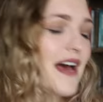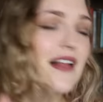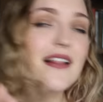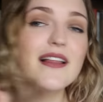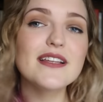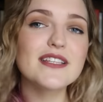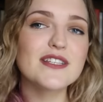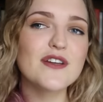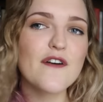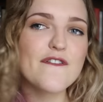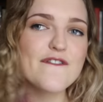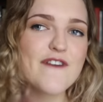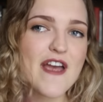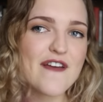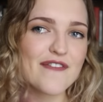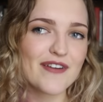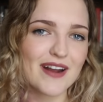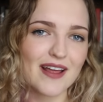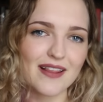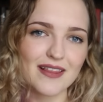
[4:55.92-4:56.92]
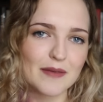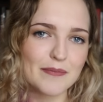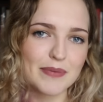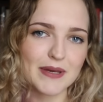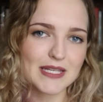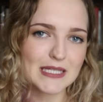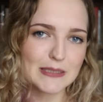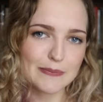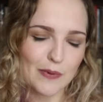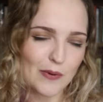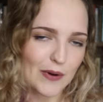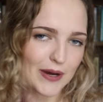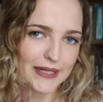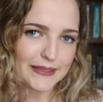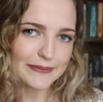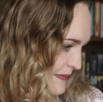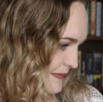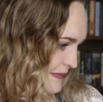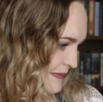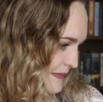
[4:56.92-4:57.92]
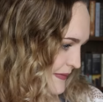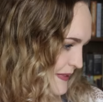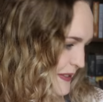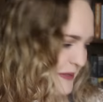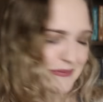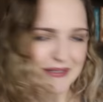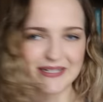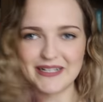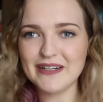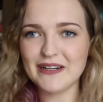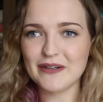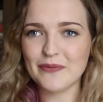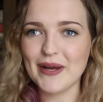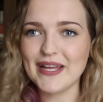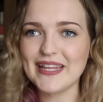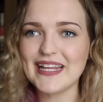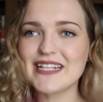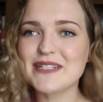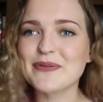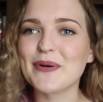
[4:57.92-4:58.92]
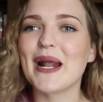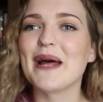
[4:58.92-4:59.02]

Tell us your favorite Olympic sport. Oh my god, wait, that's